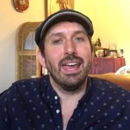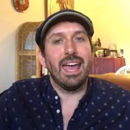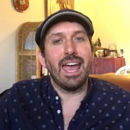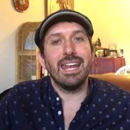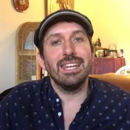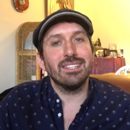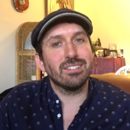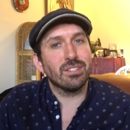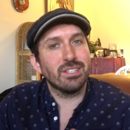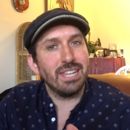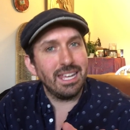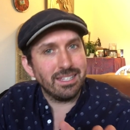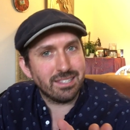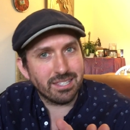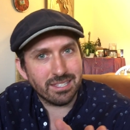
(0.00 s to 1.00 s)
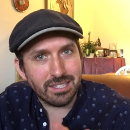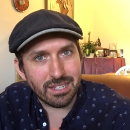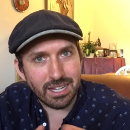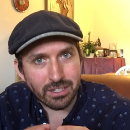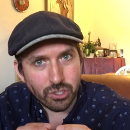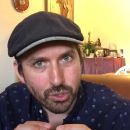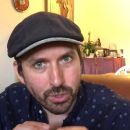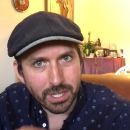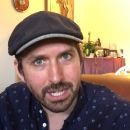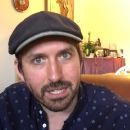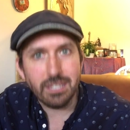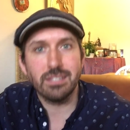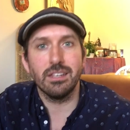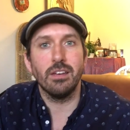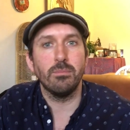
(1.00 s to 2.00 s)
And it's a tricky
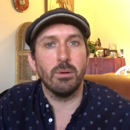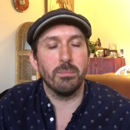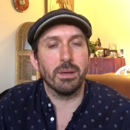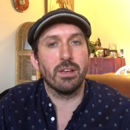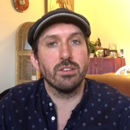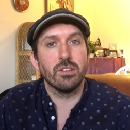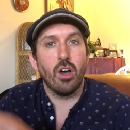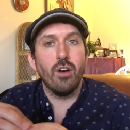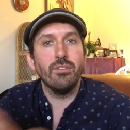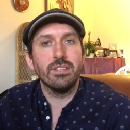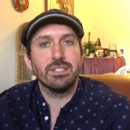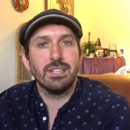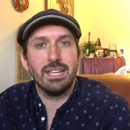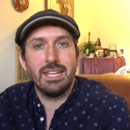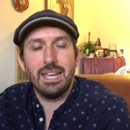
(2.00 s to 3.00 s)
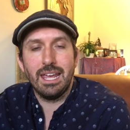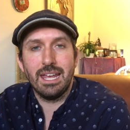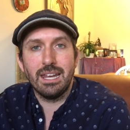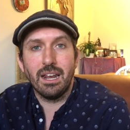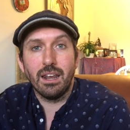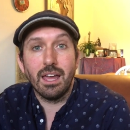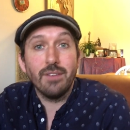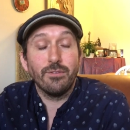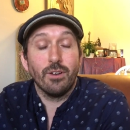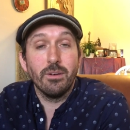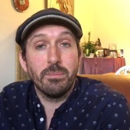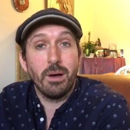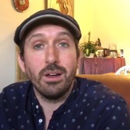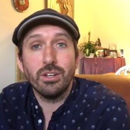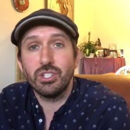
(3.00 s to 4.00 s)
discernment because obviously in a lifelong
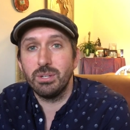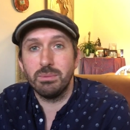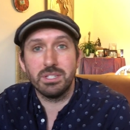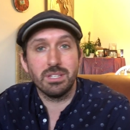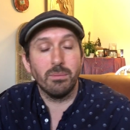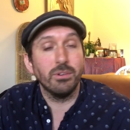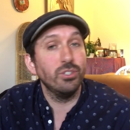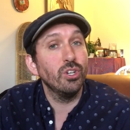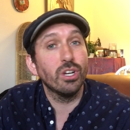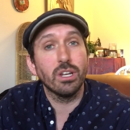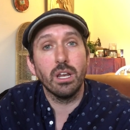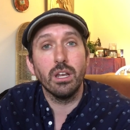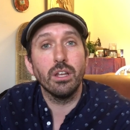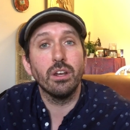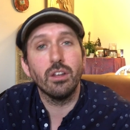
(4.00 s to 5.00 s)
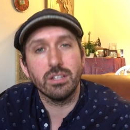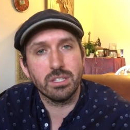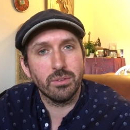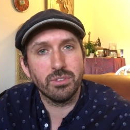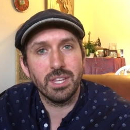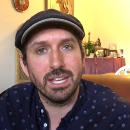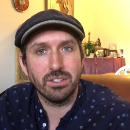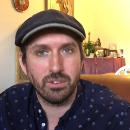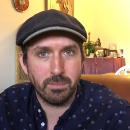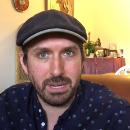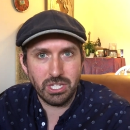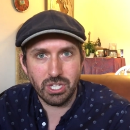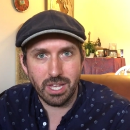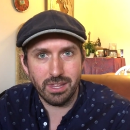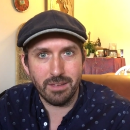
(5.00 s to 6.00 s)
partnership with someone, you're going to learn lots of things from
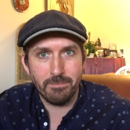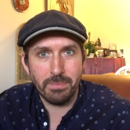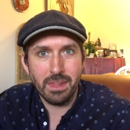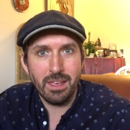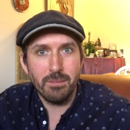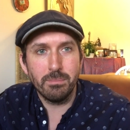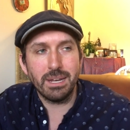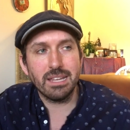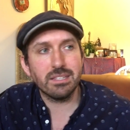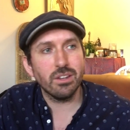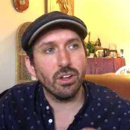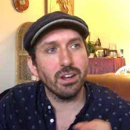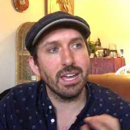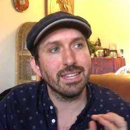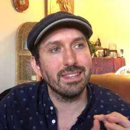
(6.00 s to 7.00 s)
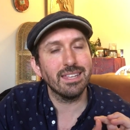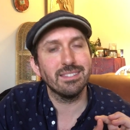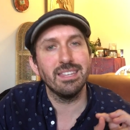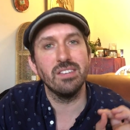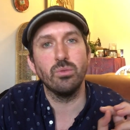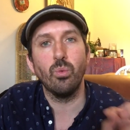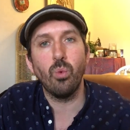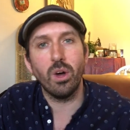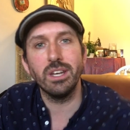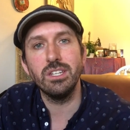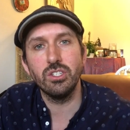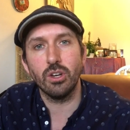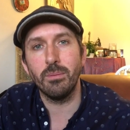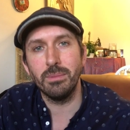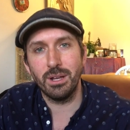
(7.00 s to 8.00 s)
each other. But it's not like there's this
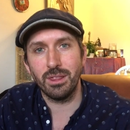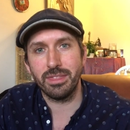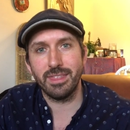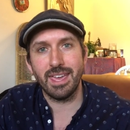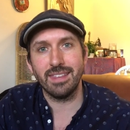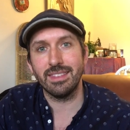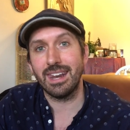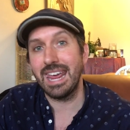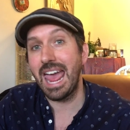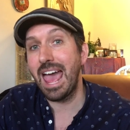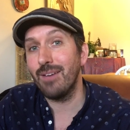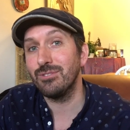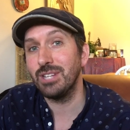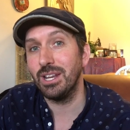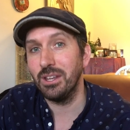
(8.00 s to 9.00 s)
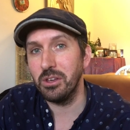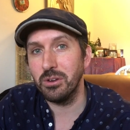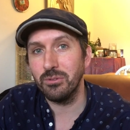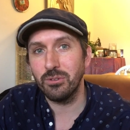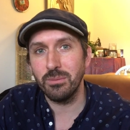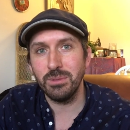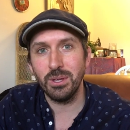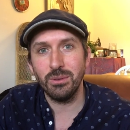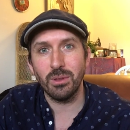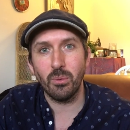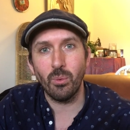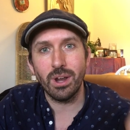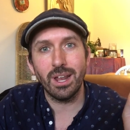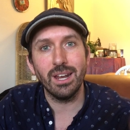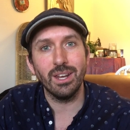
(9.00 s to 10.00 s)
one dominant thing that I have to learn from you, that
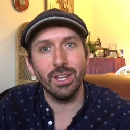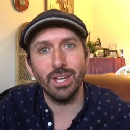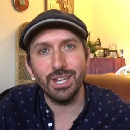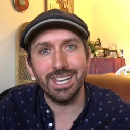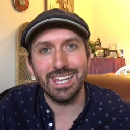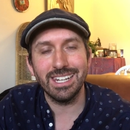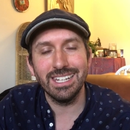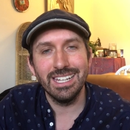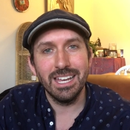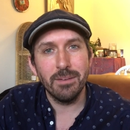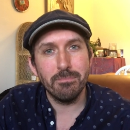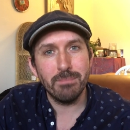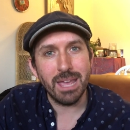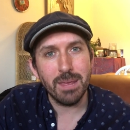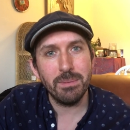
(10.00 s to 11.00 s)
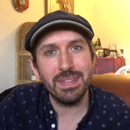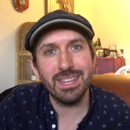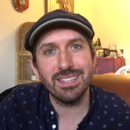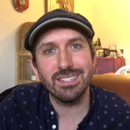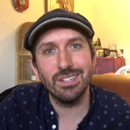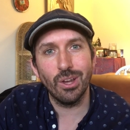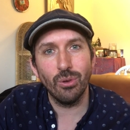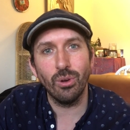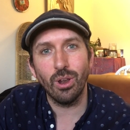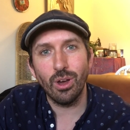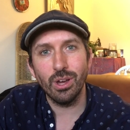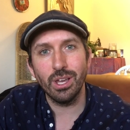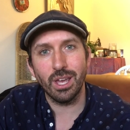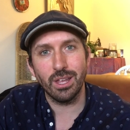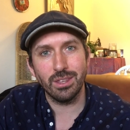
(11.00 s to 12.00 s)
when I learn it, maybe there's no
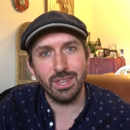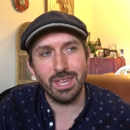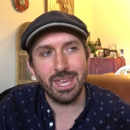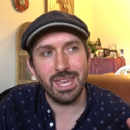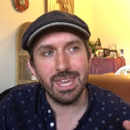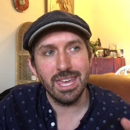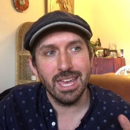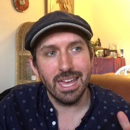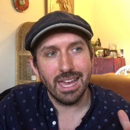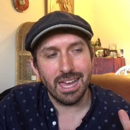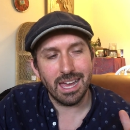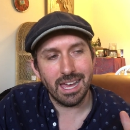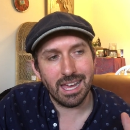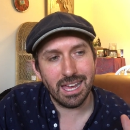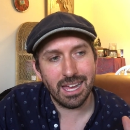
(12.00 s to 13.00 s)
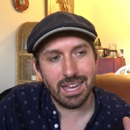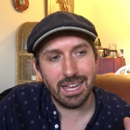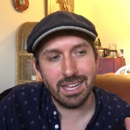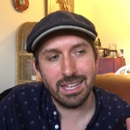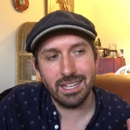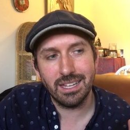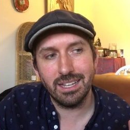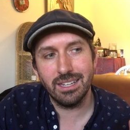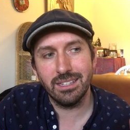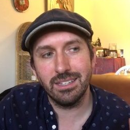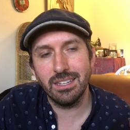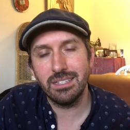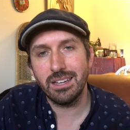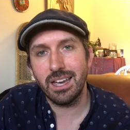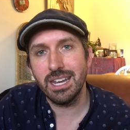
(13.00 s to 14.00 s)
longer the
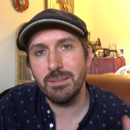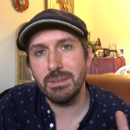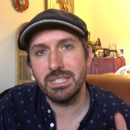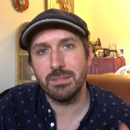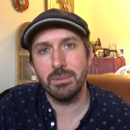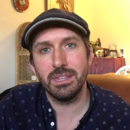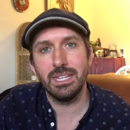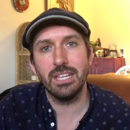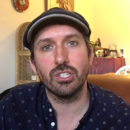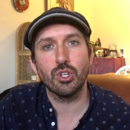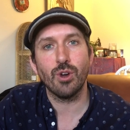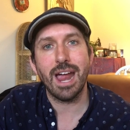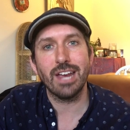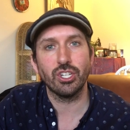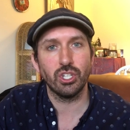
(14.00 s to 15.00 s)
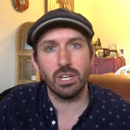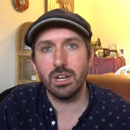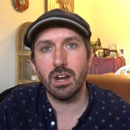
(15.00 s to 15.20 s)
dynamism and the attraction in